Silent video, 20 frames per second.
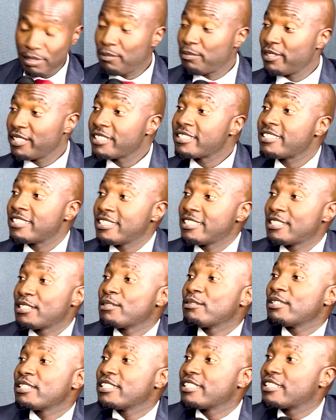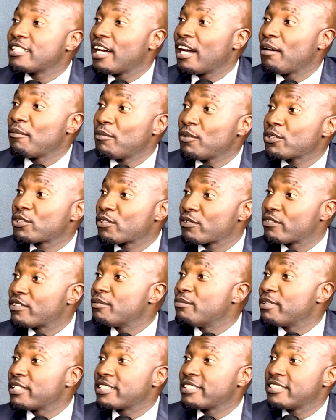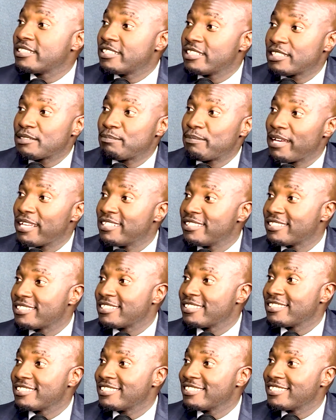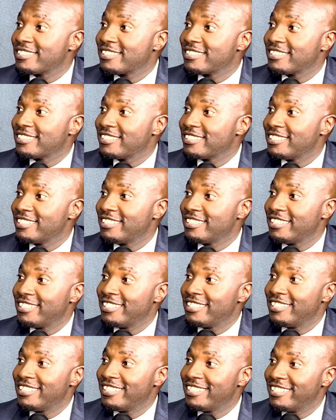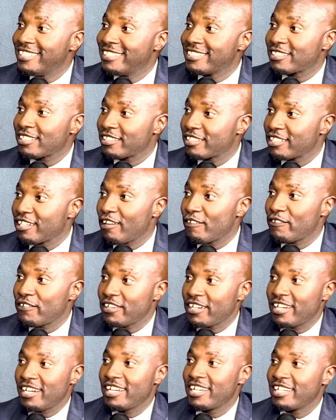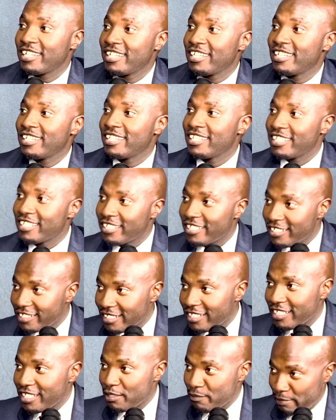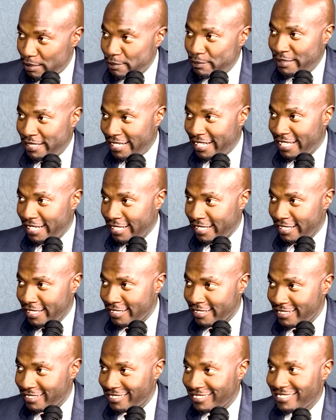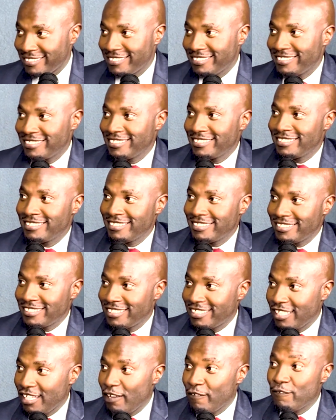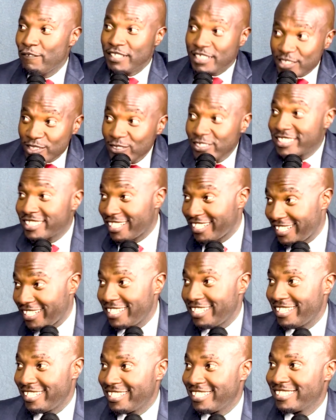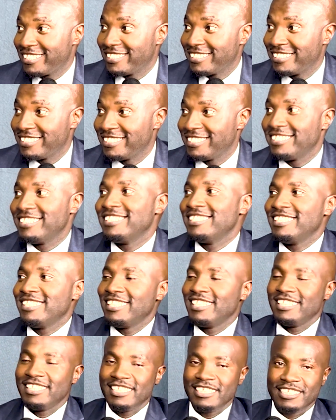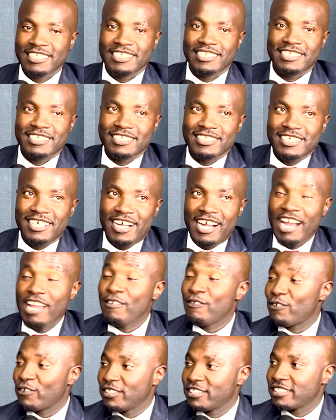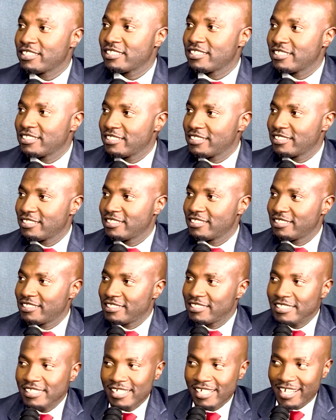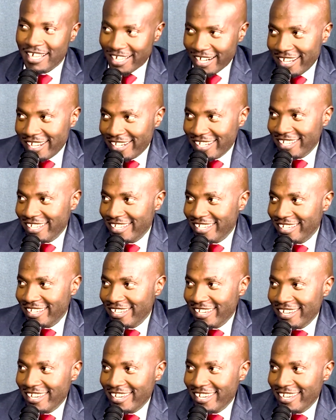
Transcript: probably a city with uh, most of the Mercedes Benz mm-hmm. in, in, in, Southern Africa, it might be Harare. Uh, if it's not Harare, okay. iPhones, uh-huh. Harare.